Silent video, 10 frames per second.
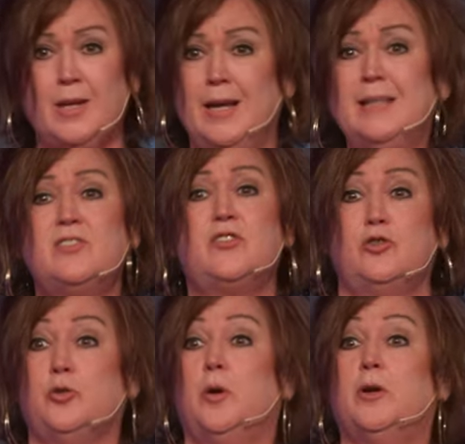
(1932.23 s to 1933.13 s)
It's the
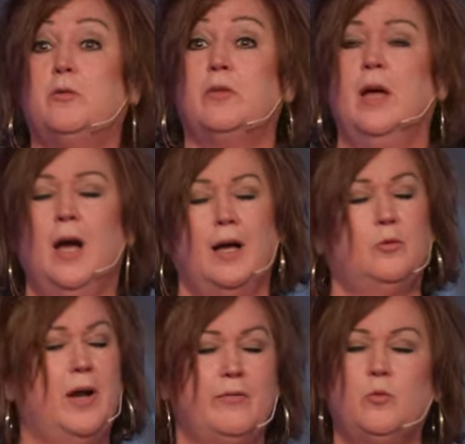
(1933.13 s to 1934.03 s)
truth. I
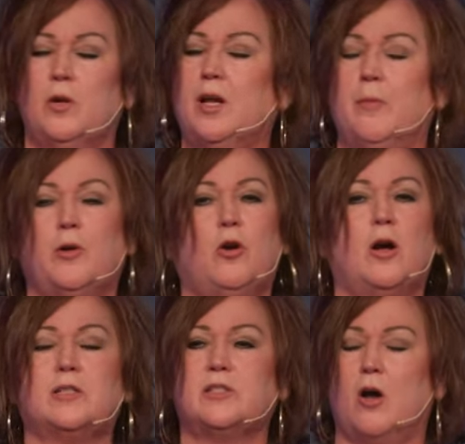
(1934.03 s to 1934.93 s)
don't ever want to come
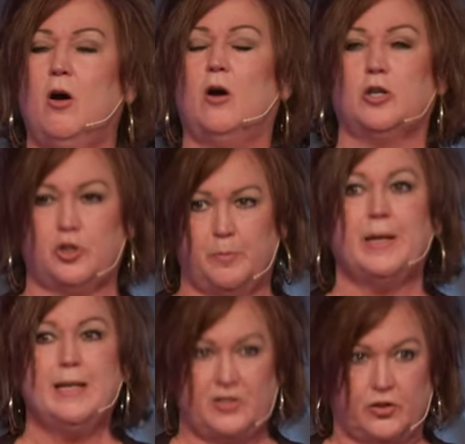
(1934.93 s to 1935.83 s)
across harsh, but
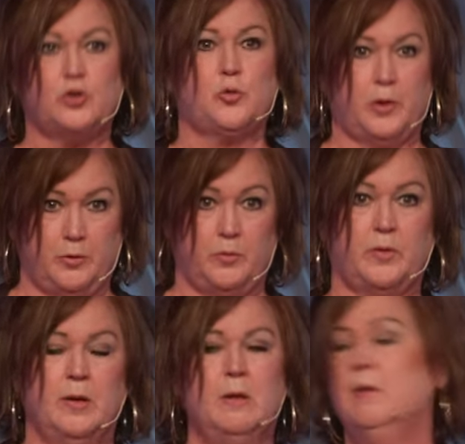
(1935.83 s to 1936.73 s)
it's the
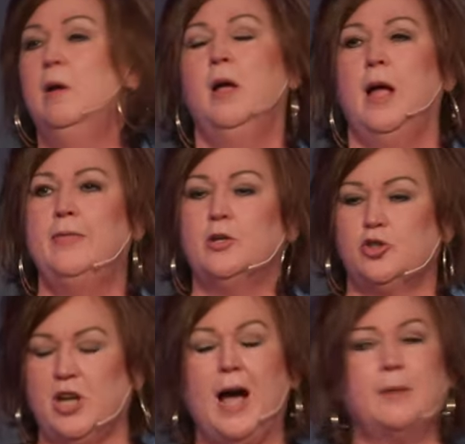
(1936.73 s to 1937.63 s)
truth. And
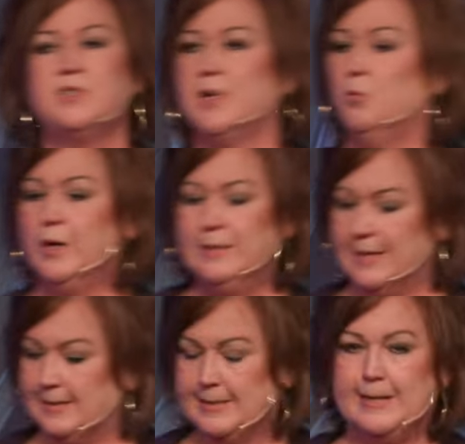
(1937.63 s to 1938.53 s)
there's times that we
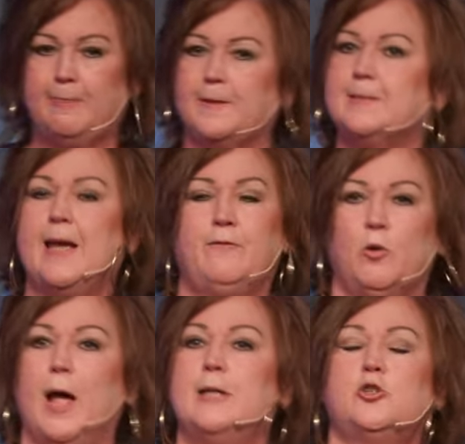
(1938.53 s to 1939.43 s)
need to get the
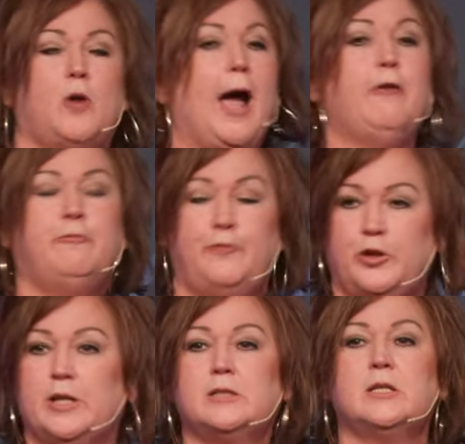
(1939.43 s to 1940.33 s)
devil under our
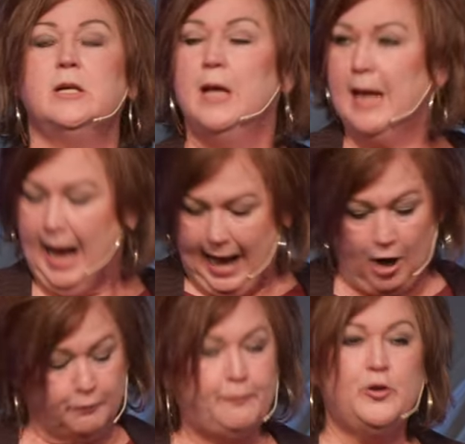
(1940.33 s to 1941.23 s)
foot,
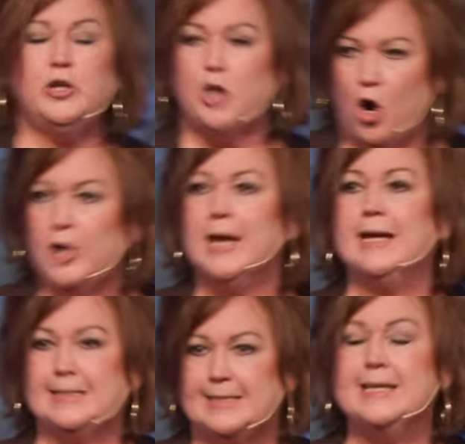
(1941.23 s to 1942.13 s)
our foot on
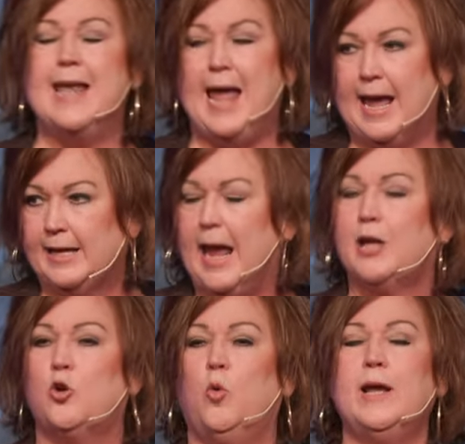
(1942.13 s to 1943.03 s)
his neck,
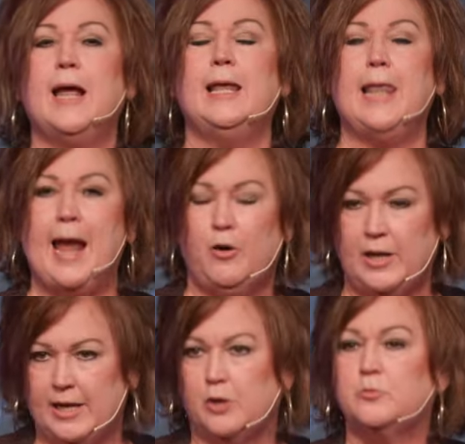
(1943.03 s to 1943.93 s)
and quit
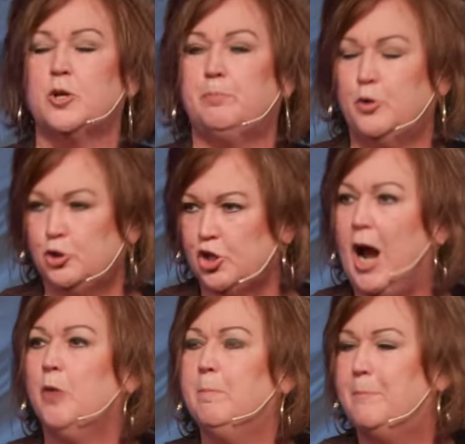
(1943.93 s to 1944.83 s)
allowing him to push
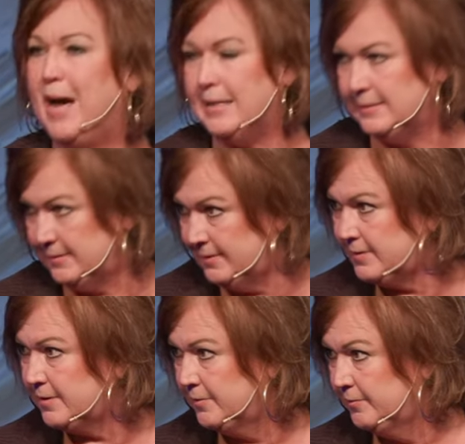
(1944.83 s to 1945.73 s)
our buttons,